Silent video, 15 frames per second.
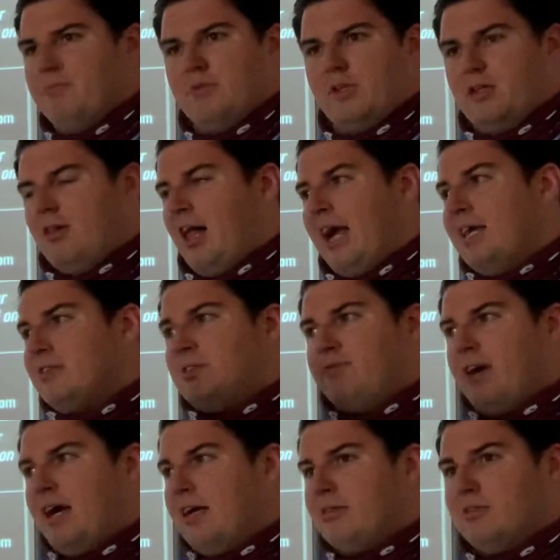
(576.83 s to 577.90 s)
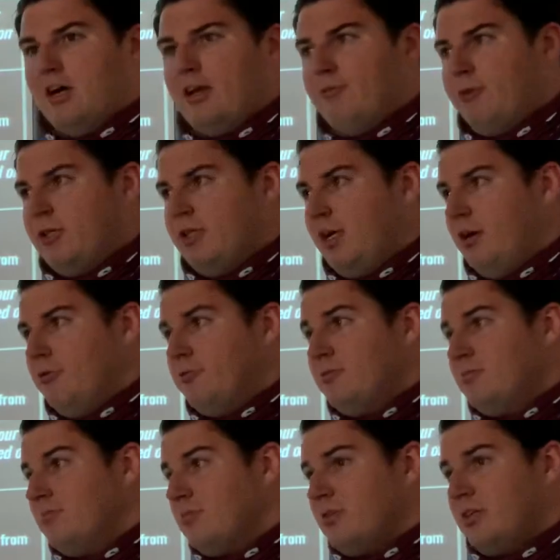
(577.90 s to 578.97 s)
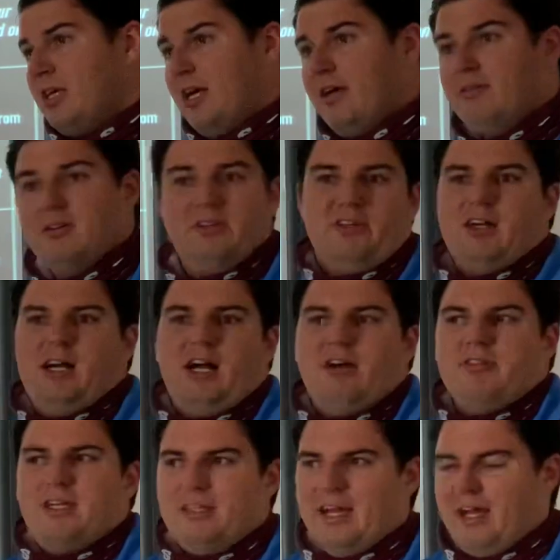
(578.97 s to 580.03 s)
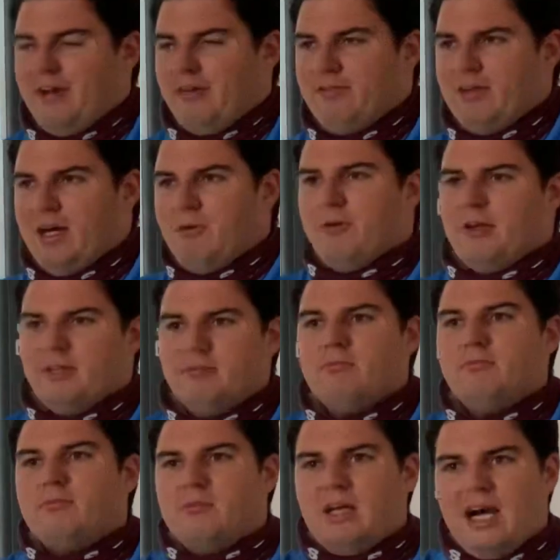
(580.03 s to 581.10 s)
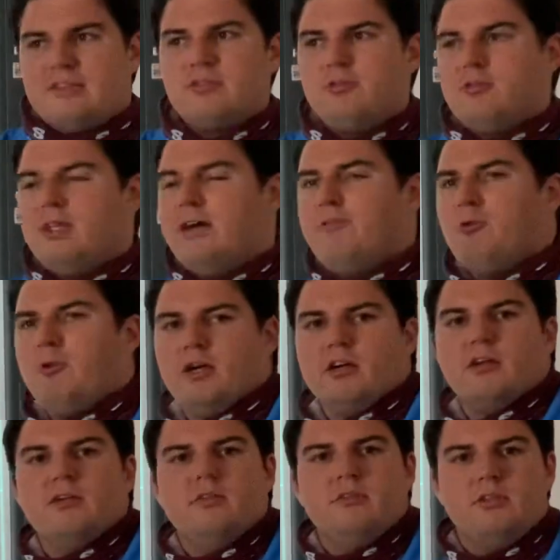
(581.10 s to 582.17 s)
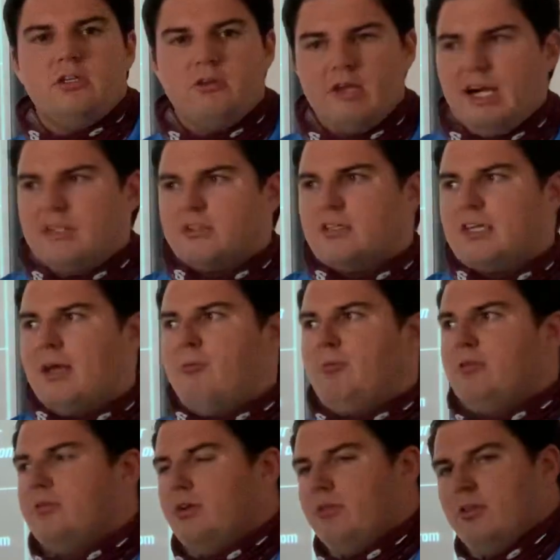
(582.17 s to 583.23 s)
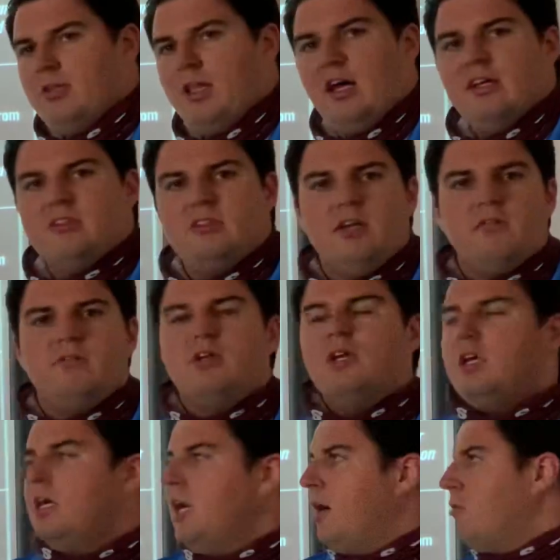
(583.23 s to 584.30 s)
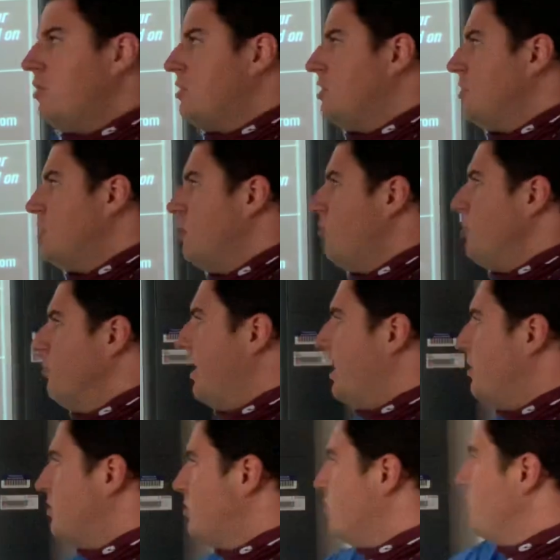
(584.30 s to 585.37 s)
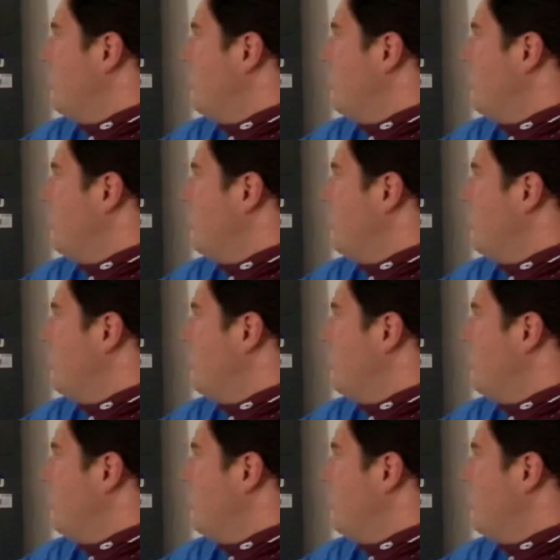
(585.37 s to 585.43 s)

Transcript: class if I had taught one of those, okay? I don't need that. I want high school level work. You guys are capable of doing a lot of stuff. I want you to do your best.